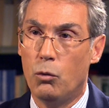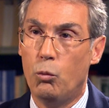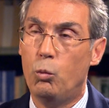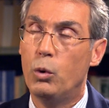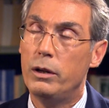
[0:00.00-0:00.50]

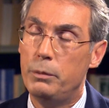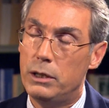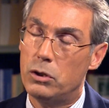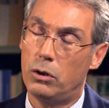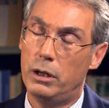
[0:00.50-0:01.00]
What are we
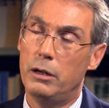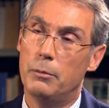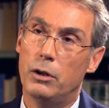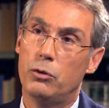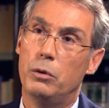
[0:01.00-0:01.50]
talking
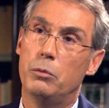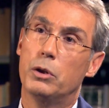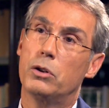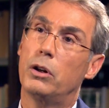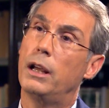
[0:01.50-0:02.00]
about when we're
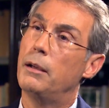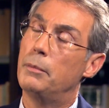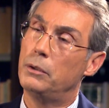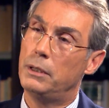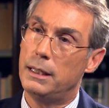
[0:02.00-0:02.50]
talking
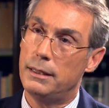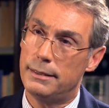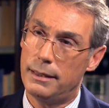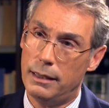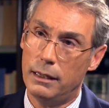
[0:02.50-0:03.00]
about
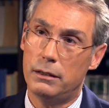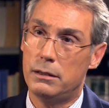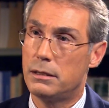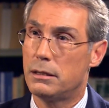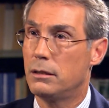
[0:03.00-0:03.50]
these
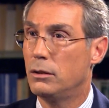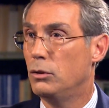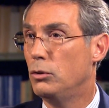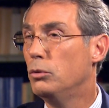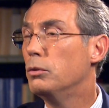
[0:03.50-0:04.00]
thugs?
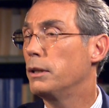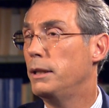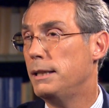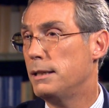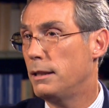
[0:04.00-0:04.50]
Who are
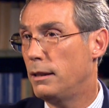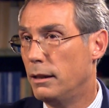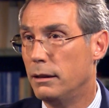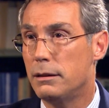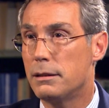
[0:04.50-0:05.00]
these
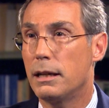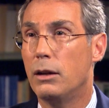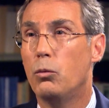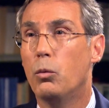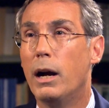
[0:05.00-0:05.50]
thugs,
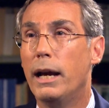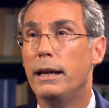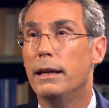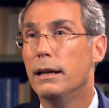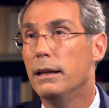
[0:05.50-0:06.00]
and
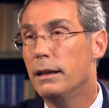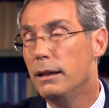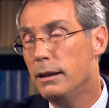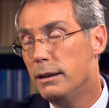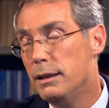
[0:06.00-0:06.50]
why
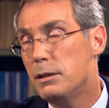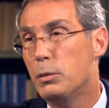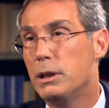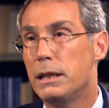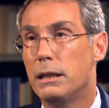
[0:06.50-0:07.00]
this
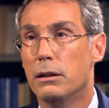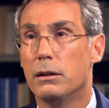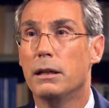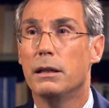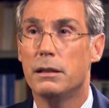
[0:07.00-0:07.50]

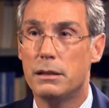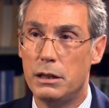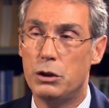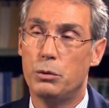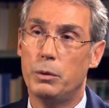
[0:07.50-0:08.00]
particular
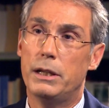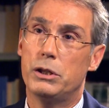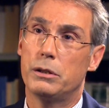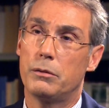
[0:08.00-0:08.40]
situation?